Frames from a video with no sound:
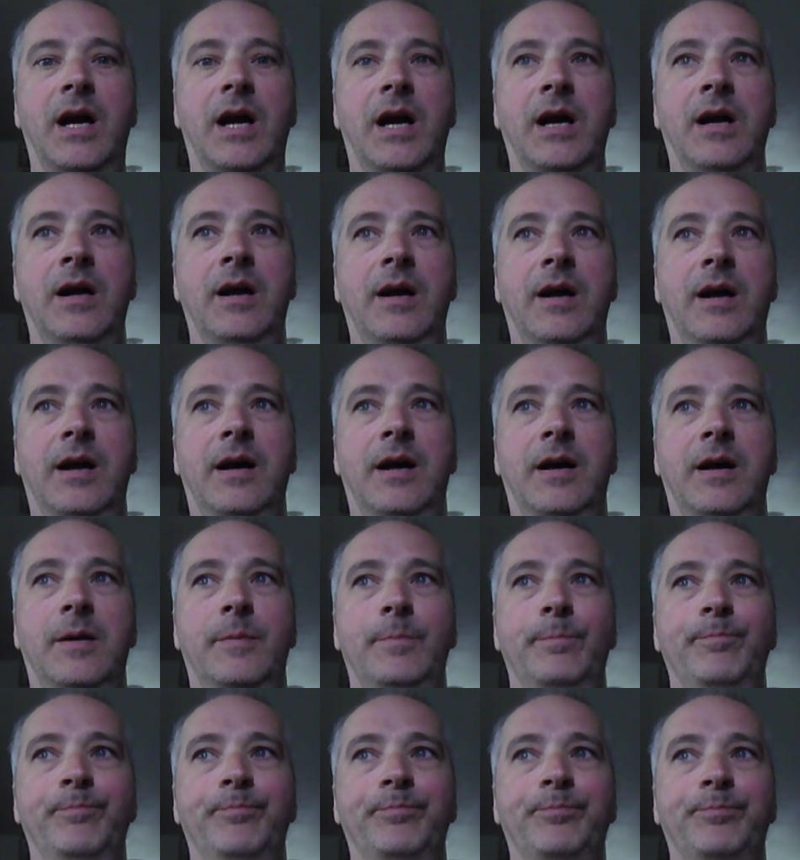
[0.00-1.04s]

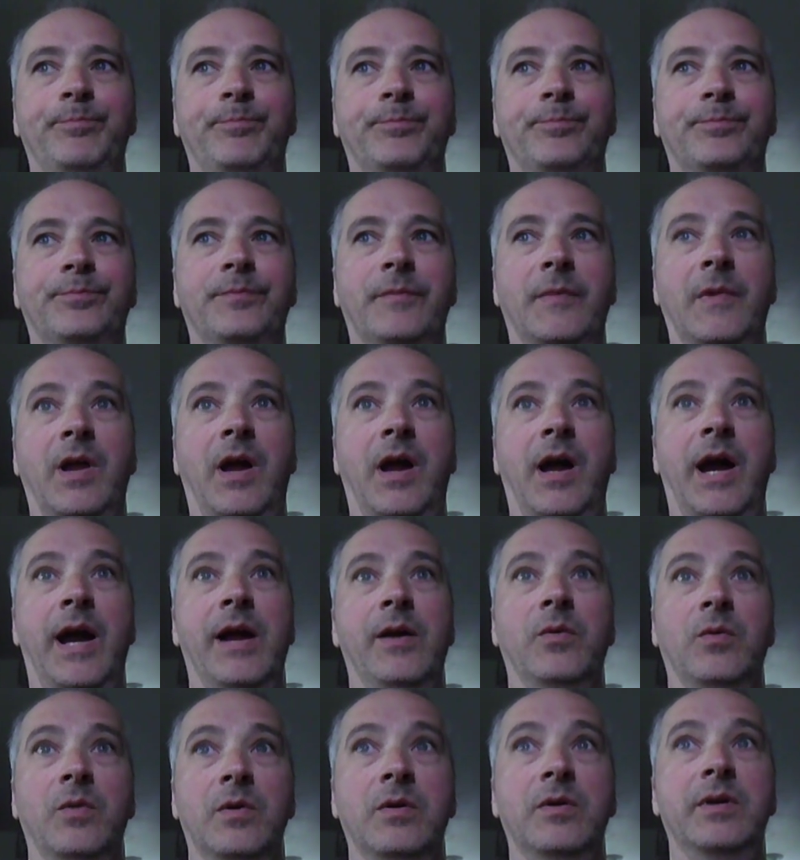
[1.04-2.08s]
um, I
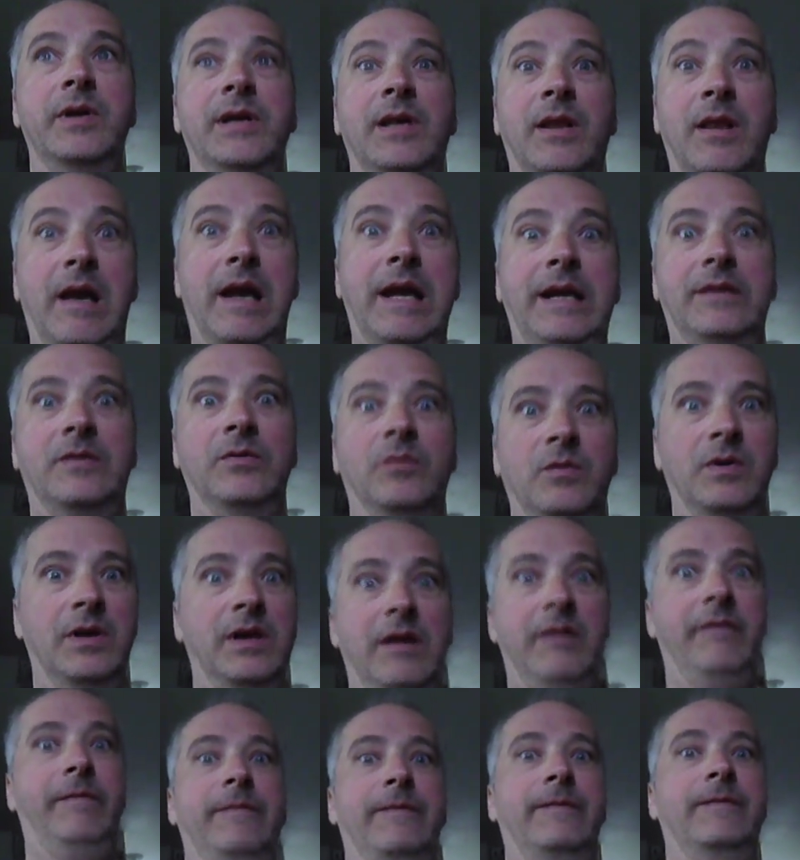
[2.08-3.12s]
really like the
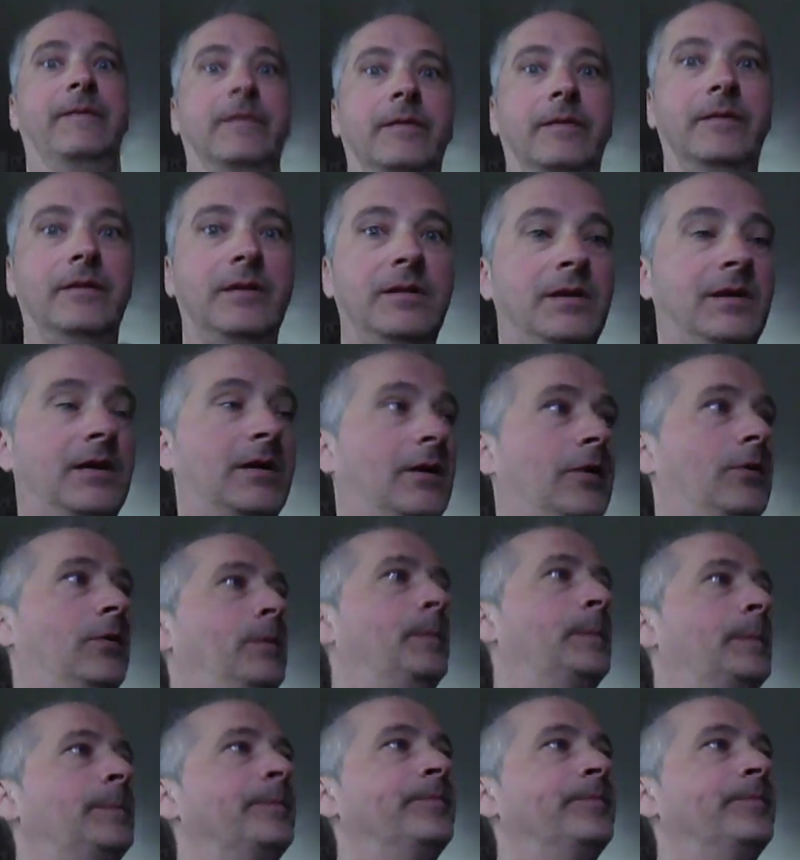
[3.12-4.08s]
riff, you know.